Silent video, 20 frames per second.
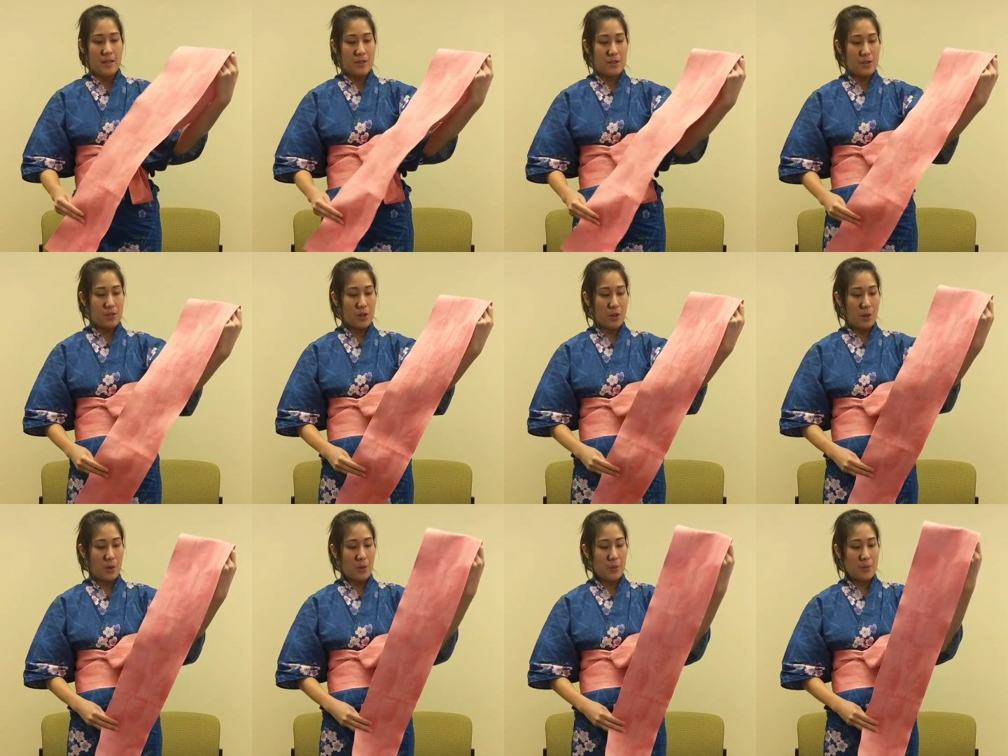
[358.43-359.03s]

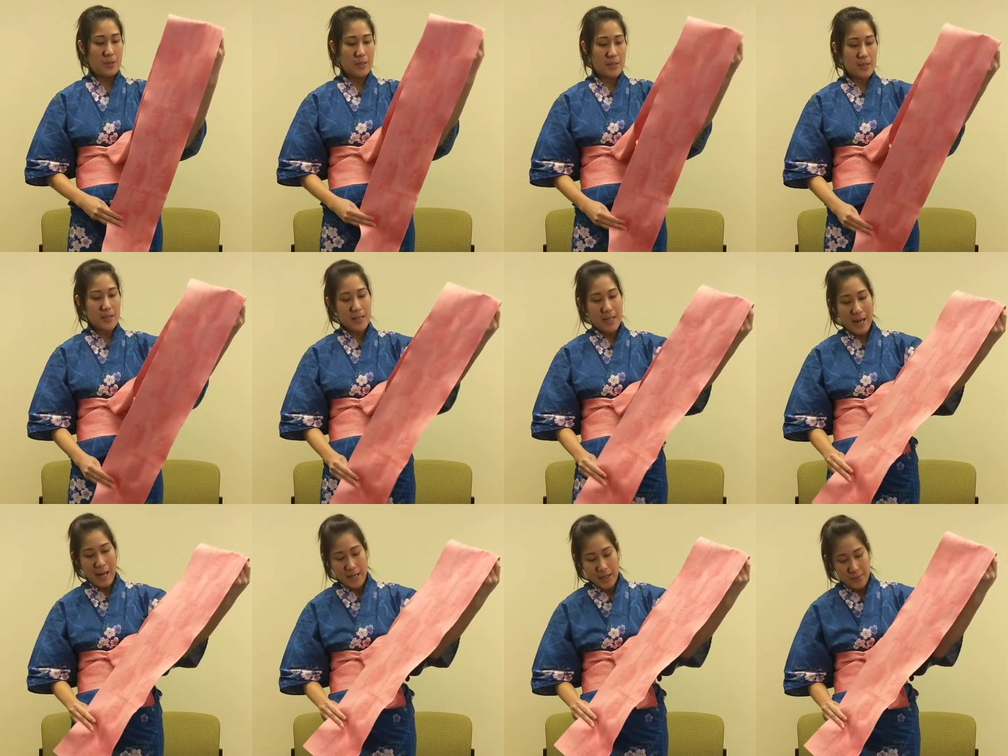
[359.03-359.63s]
So this
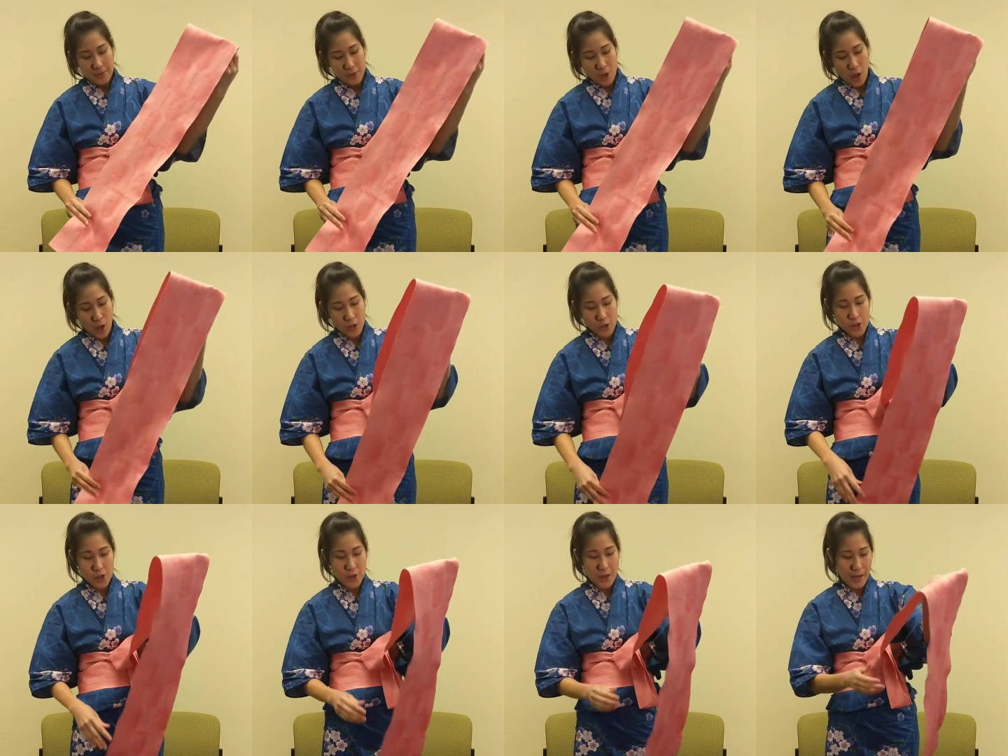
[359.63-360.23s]
is kind of
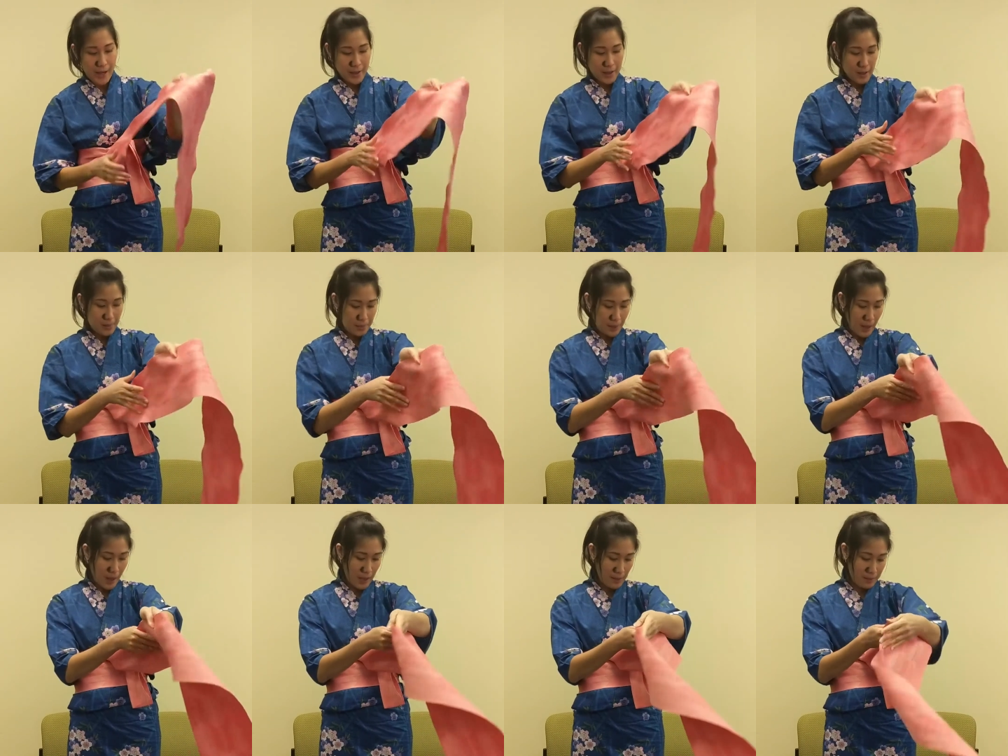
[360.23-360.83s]
long, so I
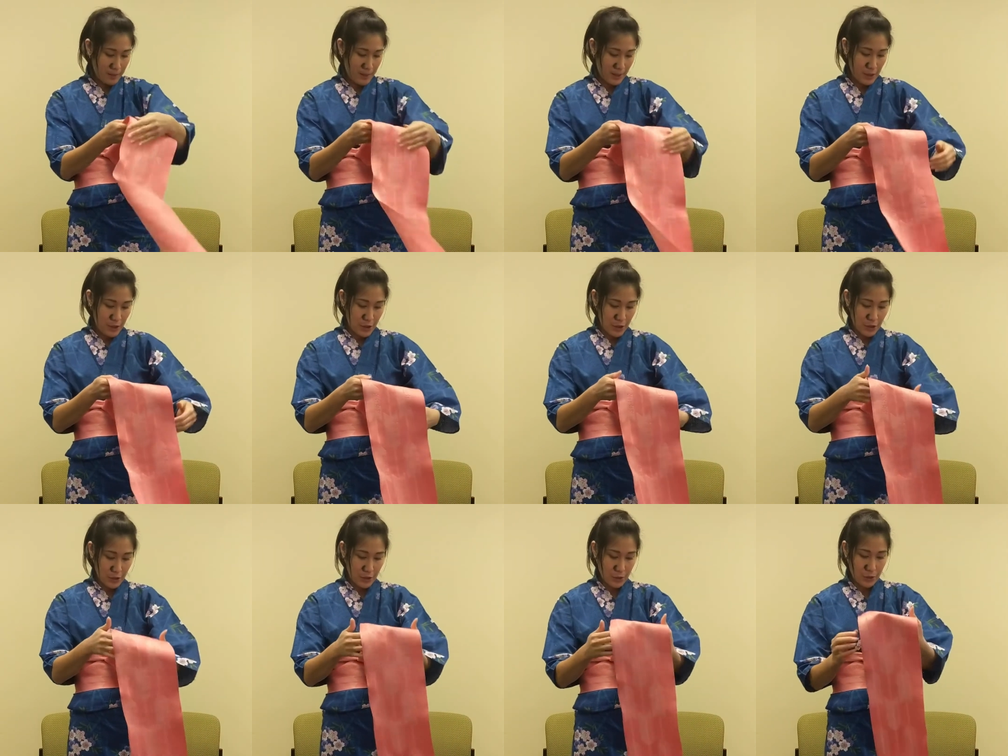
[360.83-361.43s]
could probably
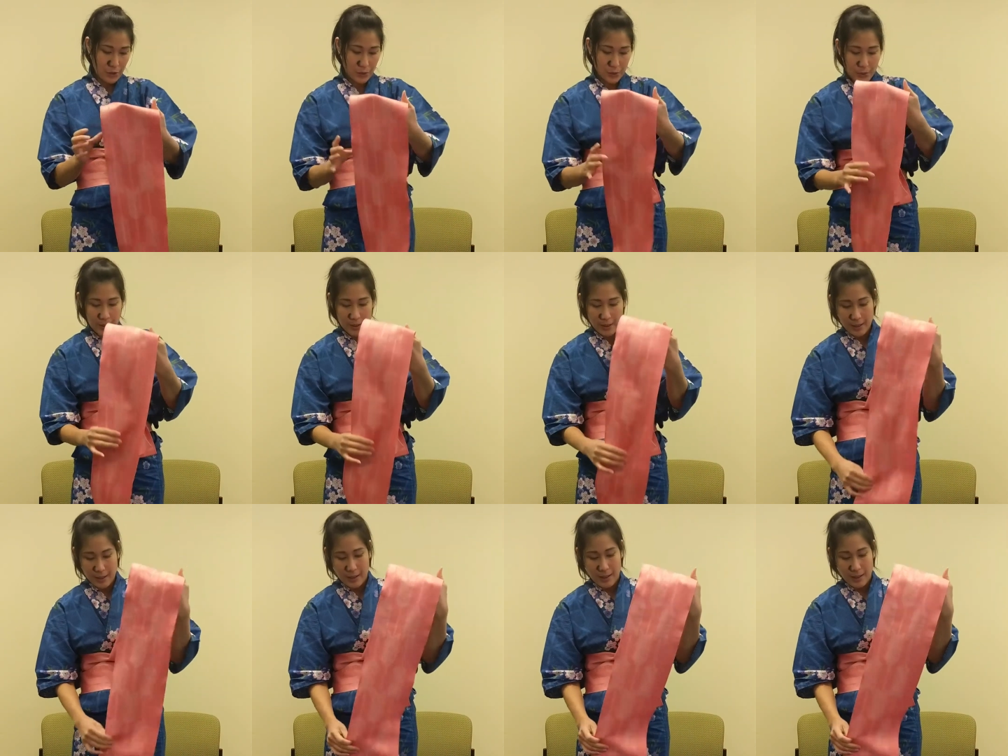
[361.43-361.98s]
do